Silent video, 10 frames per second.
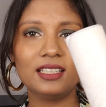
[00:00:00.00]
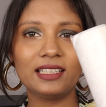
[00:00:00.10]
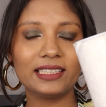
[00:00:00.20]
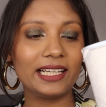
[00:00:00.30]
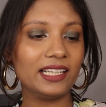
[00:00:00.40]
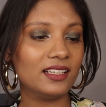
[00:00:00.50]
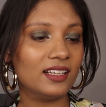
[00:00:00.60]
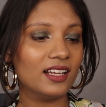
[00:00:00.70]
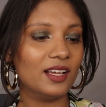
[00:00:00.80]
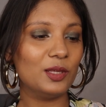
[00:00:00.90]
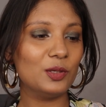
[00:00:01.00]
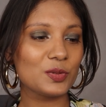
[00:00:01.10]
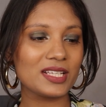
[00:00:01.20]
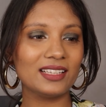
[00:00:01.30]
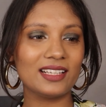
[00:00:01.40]
Try
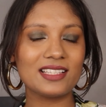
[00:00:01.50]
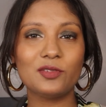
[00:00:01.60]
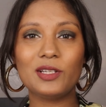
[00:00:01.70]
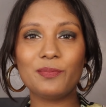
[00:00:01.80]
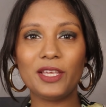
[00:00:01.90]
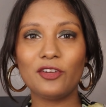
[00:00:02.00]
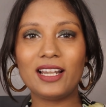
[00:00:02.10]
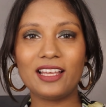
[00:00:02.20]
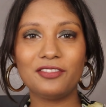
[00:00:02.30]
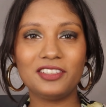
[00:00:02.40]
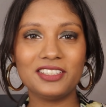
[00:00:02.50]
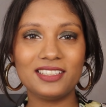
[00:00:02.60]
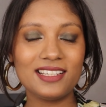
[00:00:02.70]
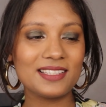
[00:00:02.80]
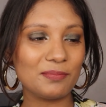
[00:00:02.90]
using this, it will make your life
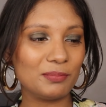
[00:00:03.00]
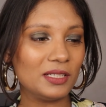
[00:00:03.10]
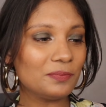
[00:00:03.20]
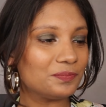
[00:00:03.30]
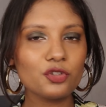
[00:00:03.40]
really simple.